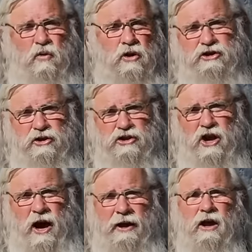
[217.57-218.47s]
course there's
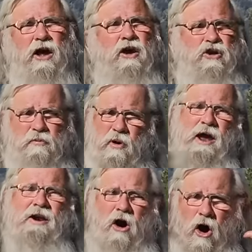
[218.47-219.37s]
not. Your
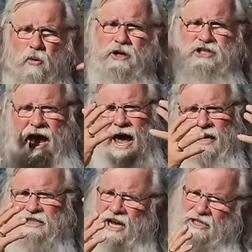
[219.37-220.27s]
brain always
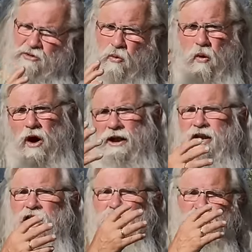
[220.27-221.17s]
acts as
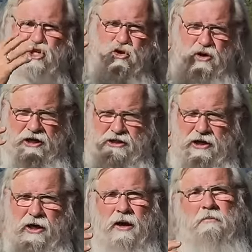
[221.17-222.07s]
one unit,
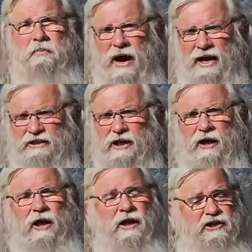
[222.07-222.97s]
but
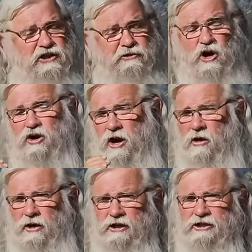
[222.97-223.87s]
certain
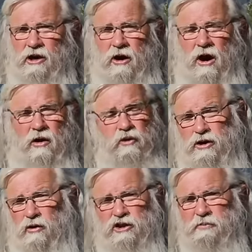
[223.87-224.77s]
areas are, we
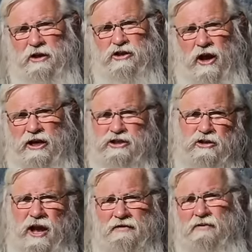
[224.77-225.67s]
know they're specialized.
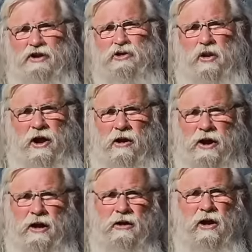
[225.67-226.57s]
You have a visual area,